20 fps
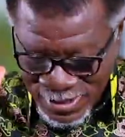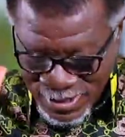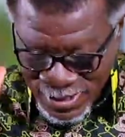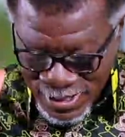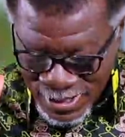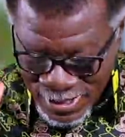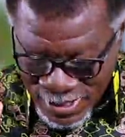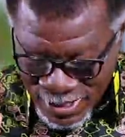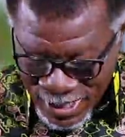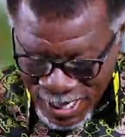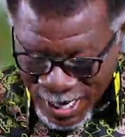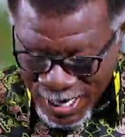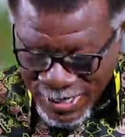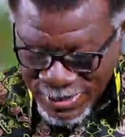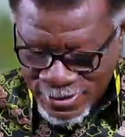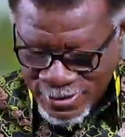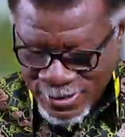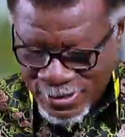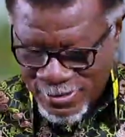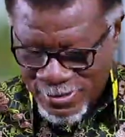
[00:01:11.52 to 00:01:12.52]
he
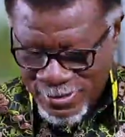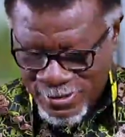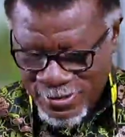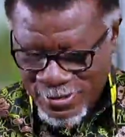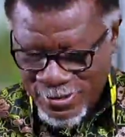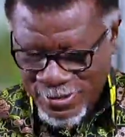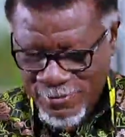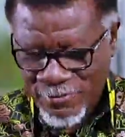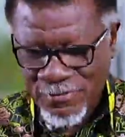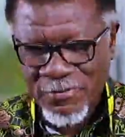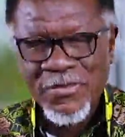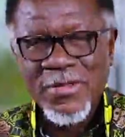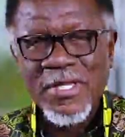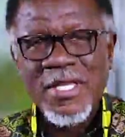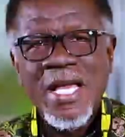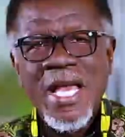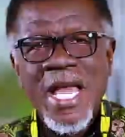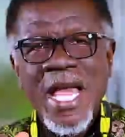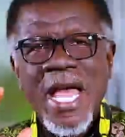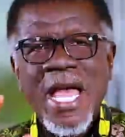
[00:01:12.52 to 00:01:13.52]
guides us.
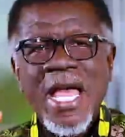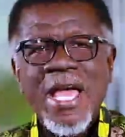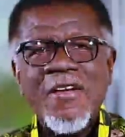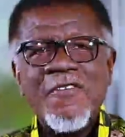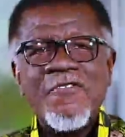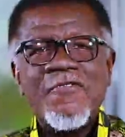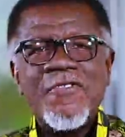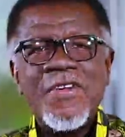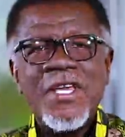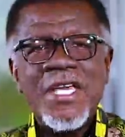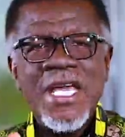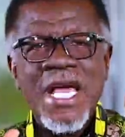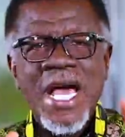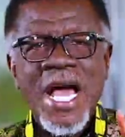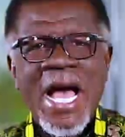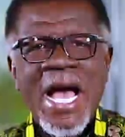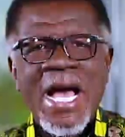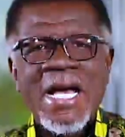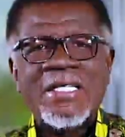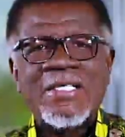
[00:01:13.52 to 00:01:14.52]

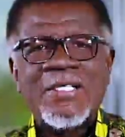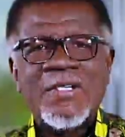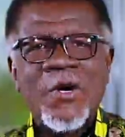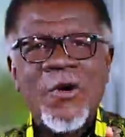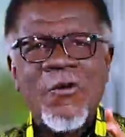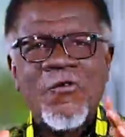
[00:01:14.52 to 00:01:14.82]
Every act